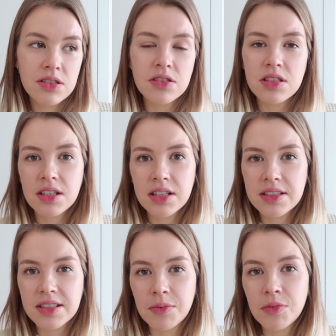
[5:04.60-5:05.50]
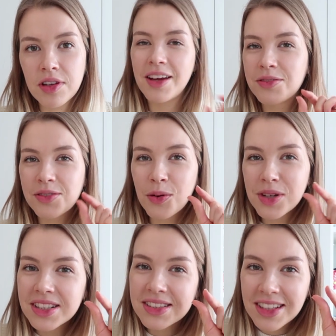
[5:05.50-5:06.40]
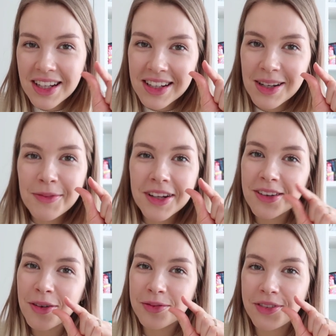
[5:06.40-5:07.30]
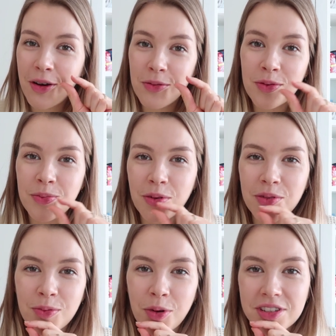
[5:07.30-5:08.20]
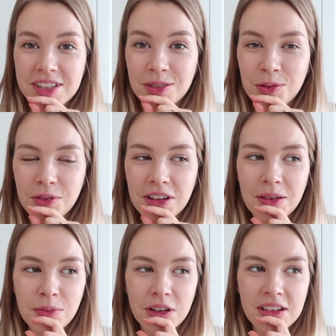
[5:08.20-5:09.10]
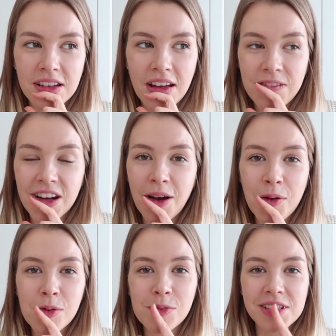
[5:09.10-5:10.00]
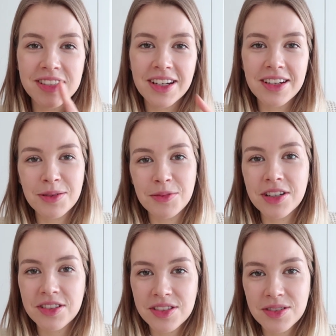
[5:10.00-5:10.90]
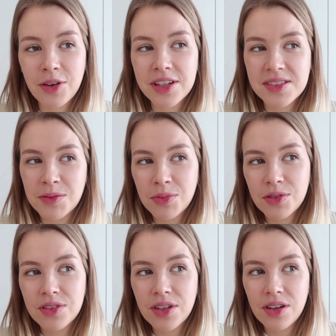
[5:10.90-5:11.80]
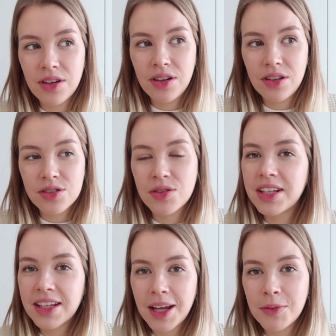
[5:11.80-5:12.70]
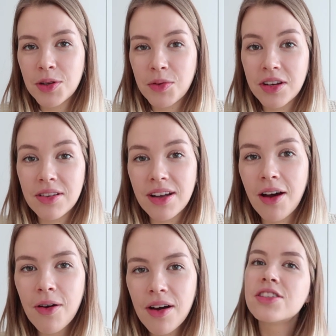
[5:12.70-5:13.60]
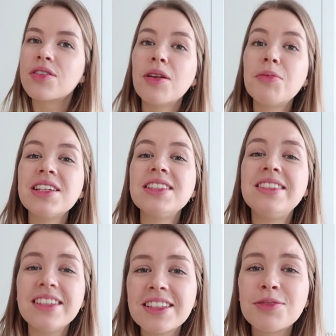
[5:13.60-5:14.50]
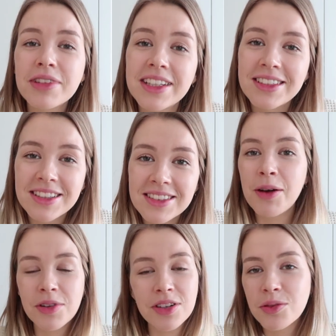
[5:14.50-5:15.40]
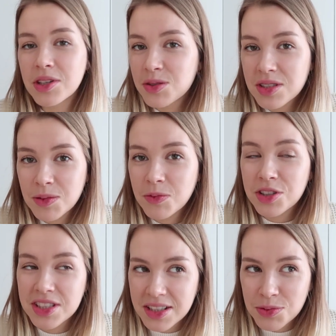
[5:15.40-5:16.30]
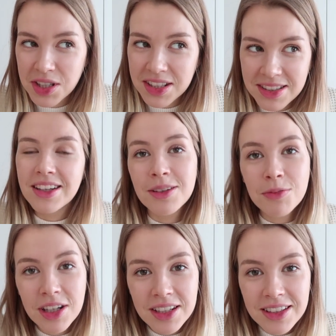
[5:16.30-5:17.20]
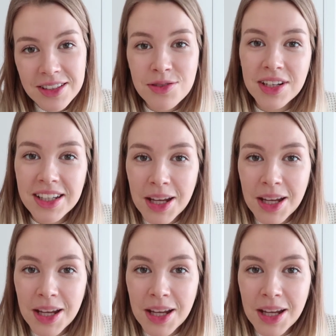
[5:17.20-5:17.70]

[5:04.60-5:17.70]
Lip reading: Just an example, I have only seen a little bit of how football works in Korea, but for now I'm a bit scared because, for example, the training camp they went on now, it's gonna be 6 weeks. I'm not going to see him for 6 weeks. In Denmark, training